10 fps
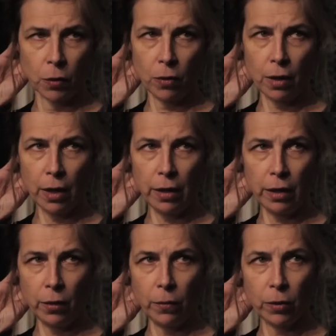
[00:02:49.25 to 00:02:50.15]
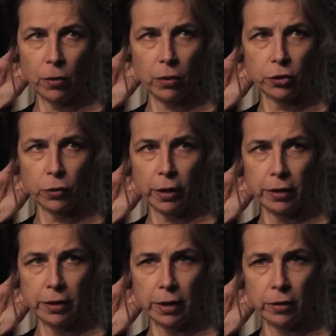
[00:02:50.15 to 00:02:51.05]
Well, I think we were all
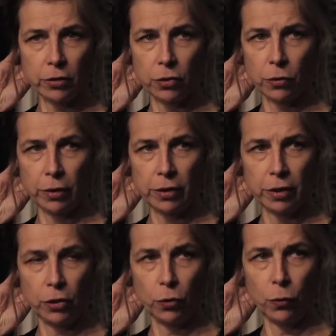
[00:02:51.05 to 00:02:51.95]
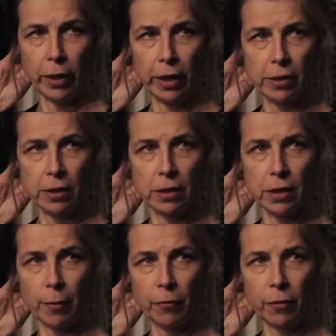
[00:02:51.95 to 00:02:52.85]
trying to tell stories in new ways, and
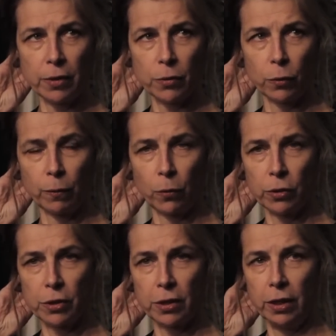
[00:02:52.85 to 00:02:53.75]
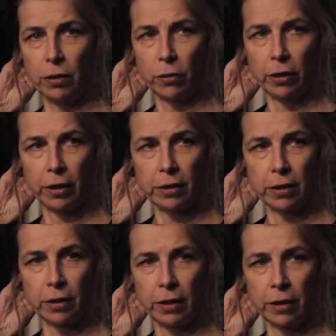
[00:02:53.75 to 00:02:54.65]
some of us were more scene
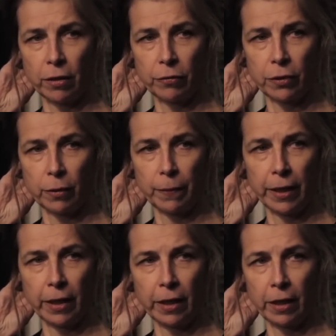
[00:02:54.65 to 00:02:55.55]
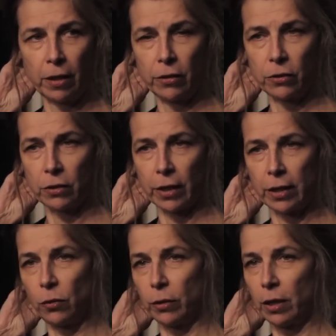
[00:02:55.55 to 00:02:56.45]
oriented in our filmmaking, and others,
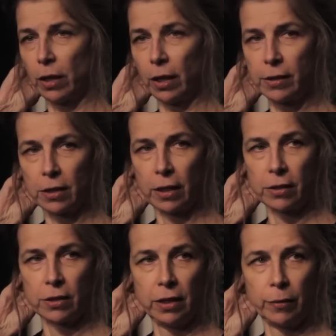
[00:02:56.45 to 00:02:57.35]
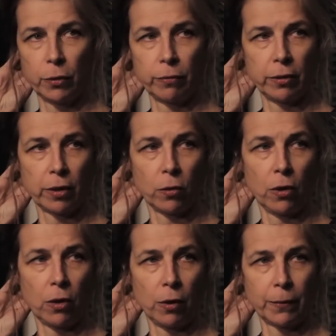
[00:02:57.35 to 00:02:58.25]
like You Are Not I, it's not a scene movie at
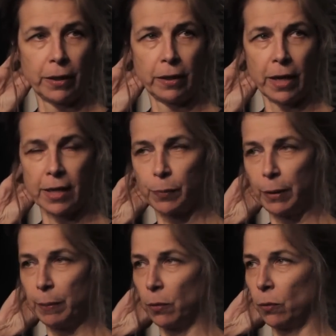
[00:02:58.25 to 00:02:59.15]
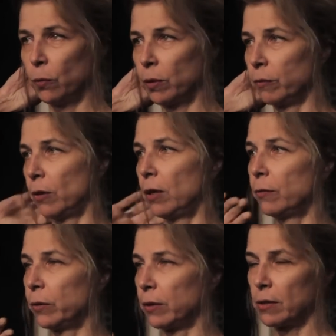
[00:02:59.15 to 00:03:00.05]
all, but it has people who were
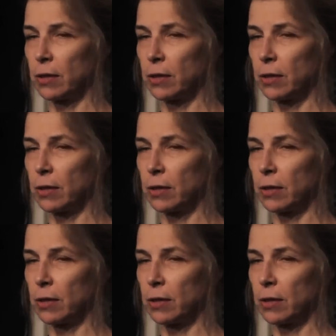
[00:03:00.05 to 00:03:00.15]
involved with the